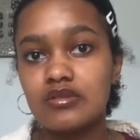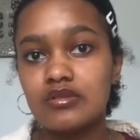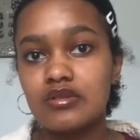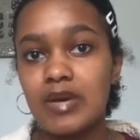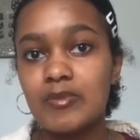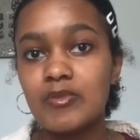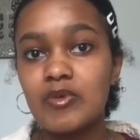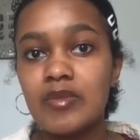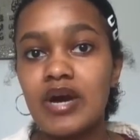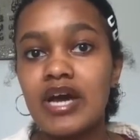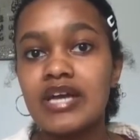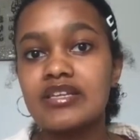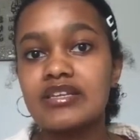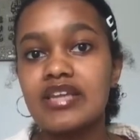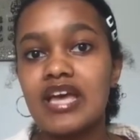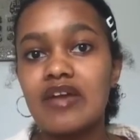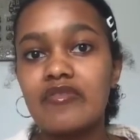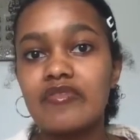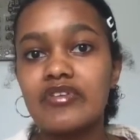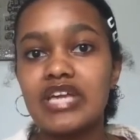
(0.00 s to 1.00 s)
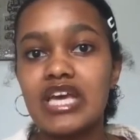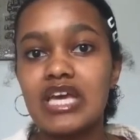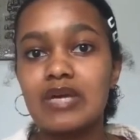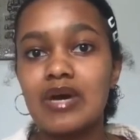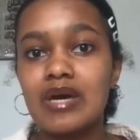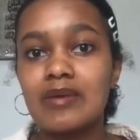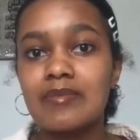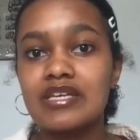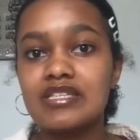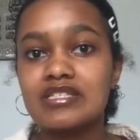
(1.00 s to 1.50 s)
I'm reminded every day
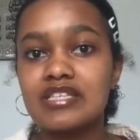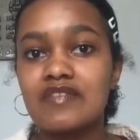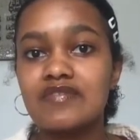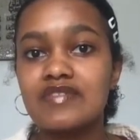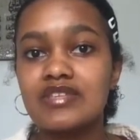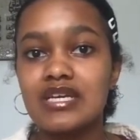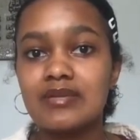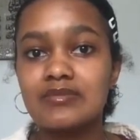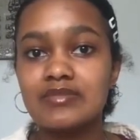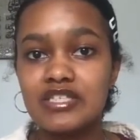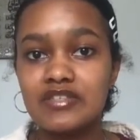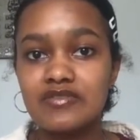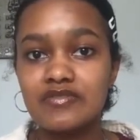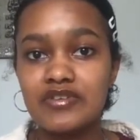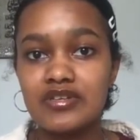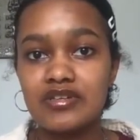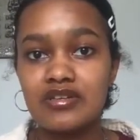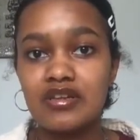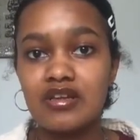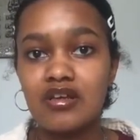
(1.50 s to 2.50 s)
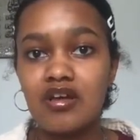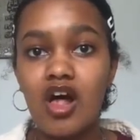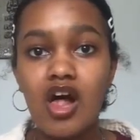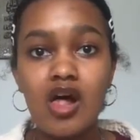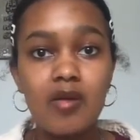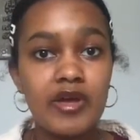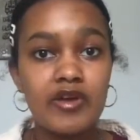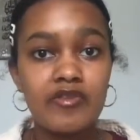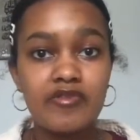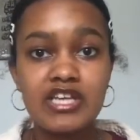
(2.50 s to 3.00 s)
by myself that I'm different. All
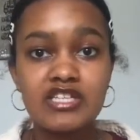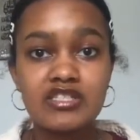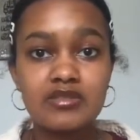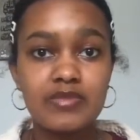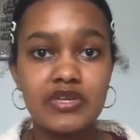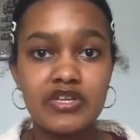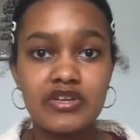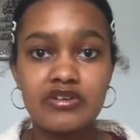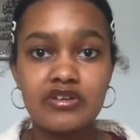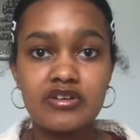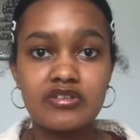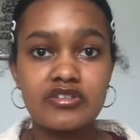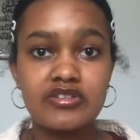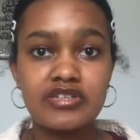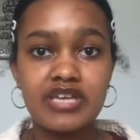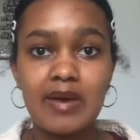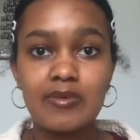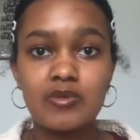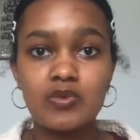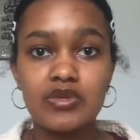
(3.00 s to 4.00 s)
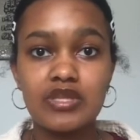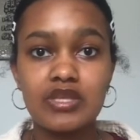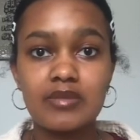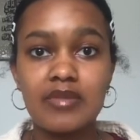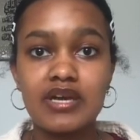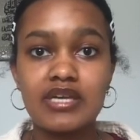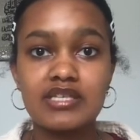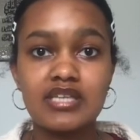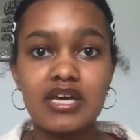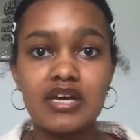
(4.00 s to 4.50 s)
my rage and bitterness are kept within
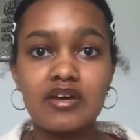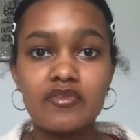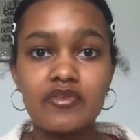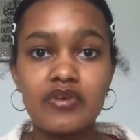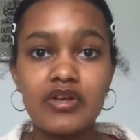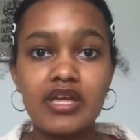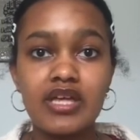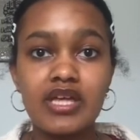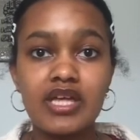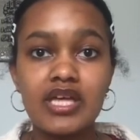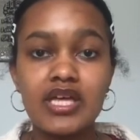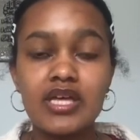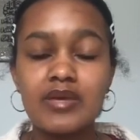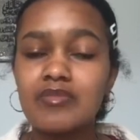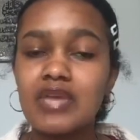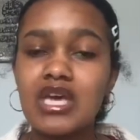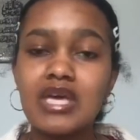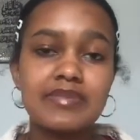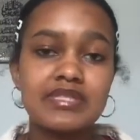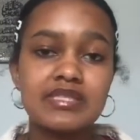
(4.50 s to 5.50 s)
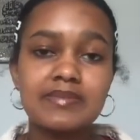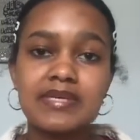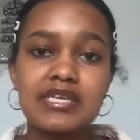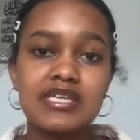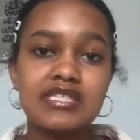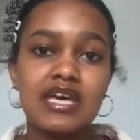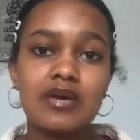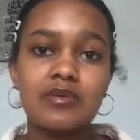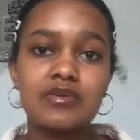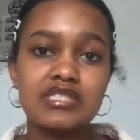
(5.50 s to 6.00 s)
myself. Maybe it's because
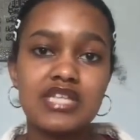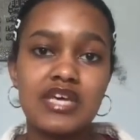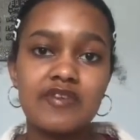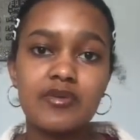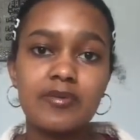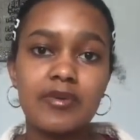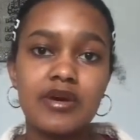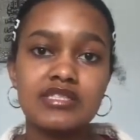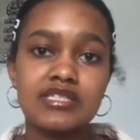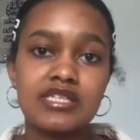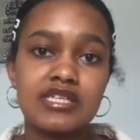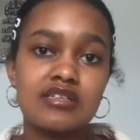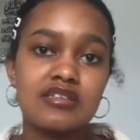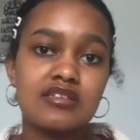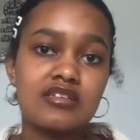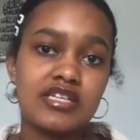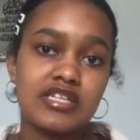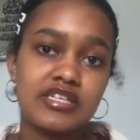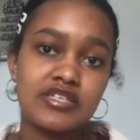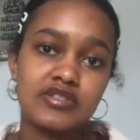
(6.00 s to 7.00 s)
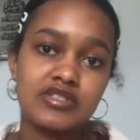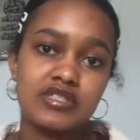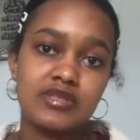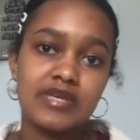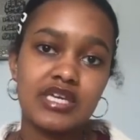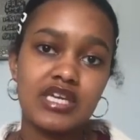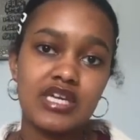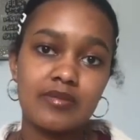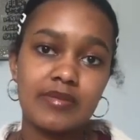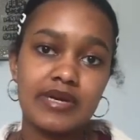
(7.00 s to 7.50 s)
I was never particularly used to
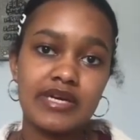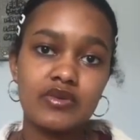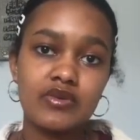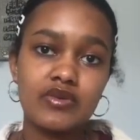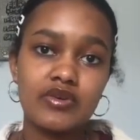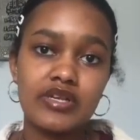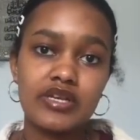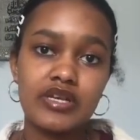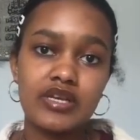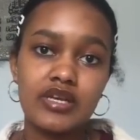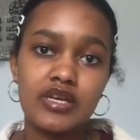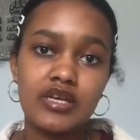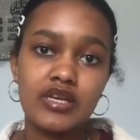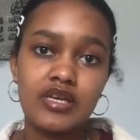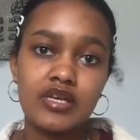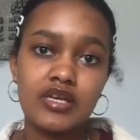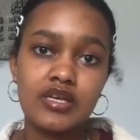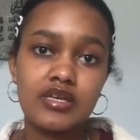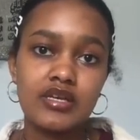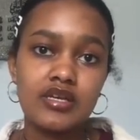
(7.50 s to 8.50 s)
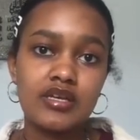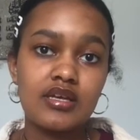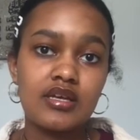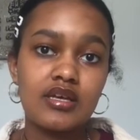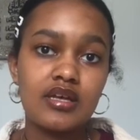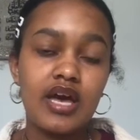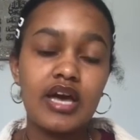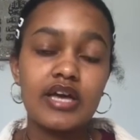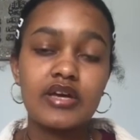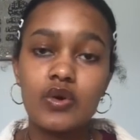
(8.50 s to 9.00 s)
being a minority.
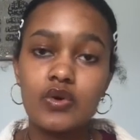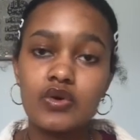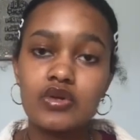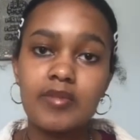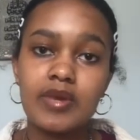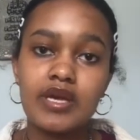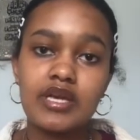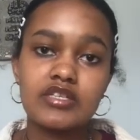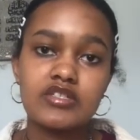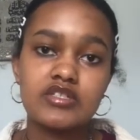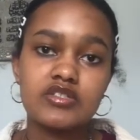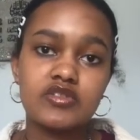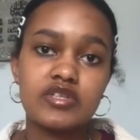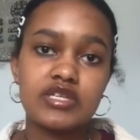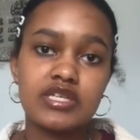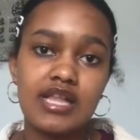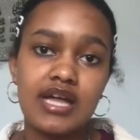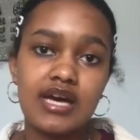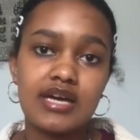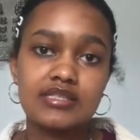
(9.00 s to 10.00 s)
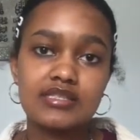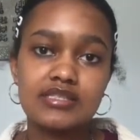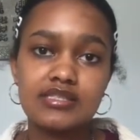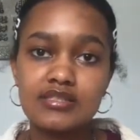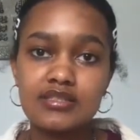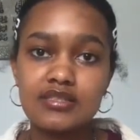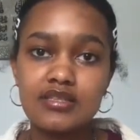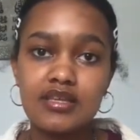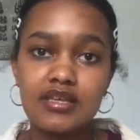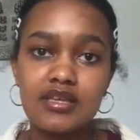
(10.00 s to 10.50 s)
I go to my history class.
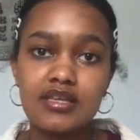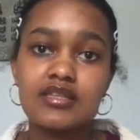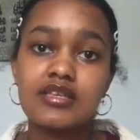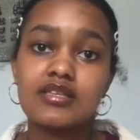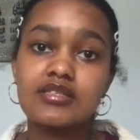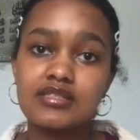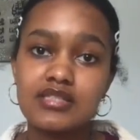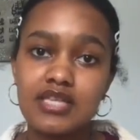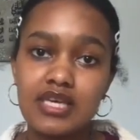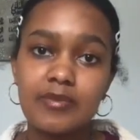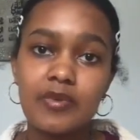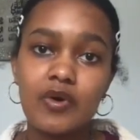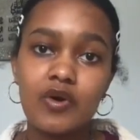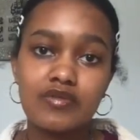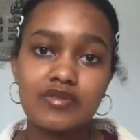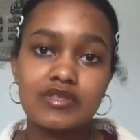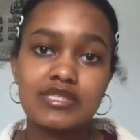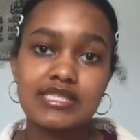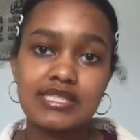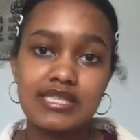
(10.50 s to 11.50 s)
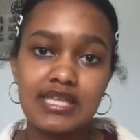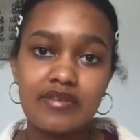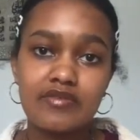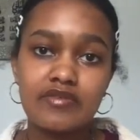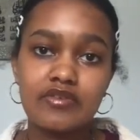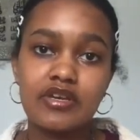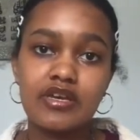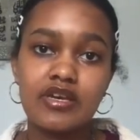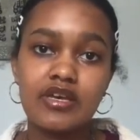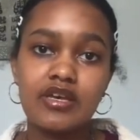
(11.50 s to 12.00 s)
They skip over
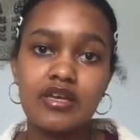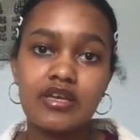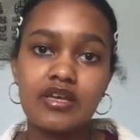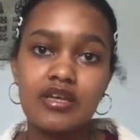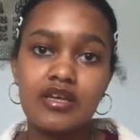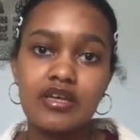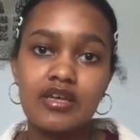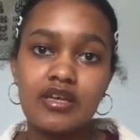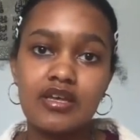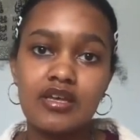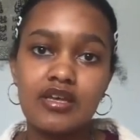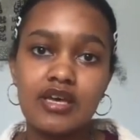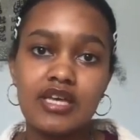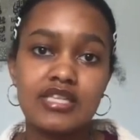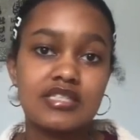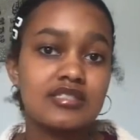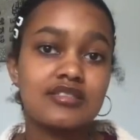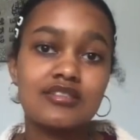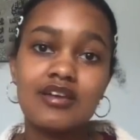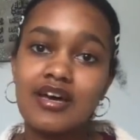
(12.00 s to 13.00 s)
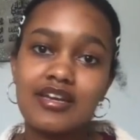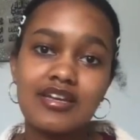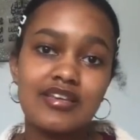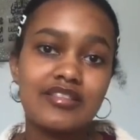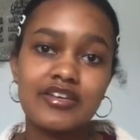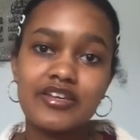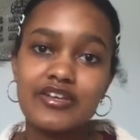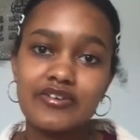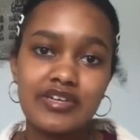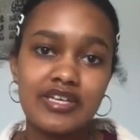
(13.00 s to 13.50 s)
slavery. It's not in the
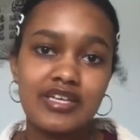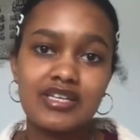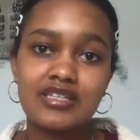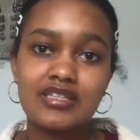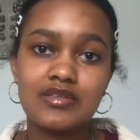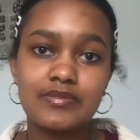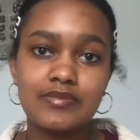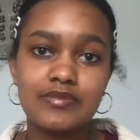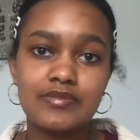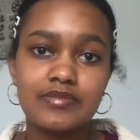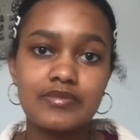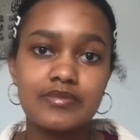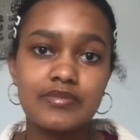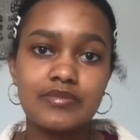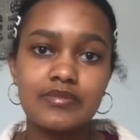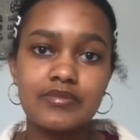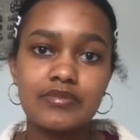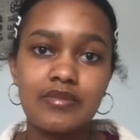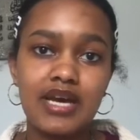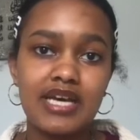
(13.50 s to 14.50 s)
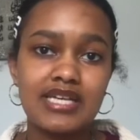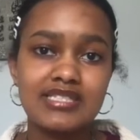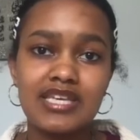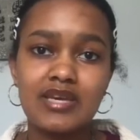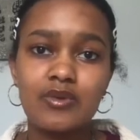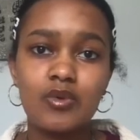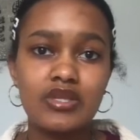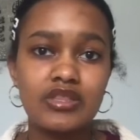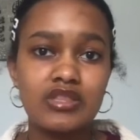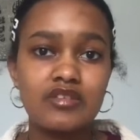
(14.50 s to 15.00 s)
curriculum. I say,
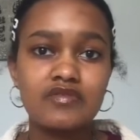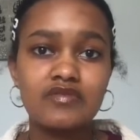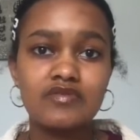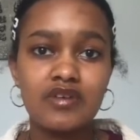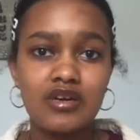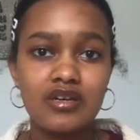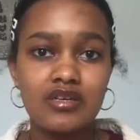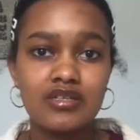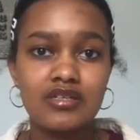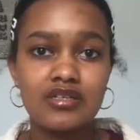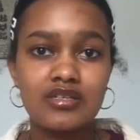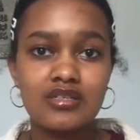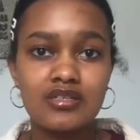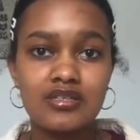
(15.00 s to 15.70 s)
what the fuck?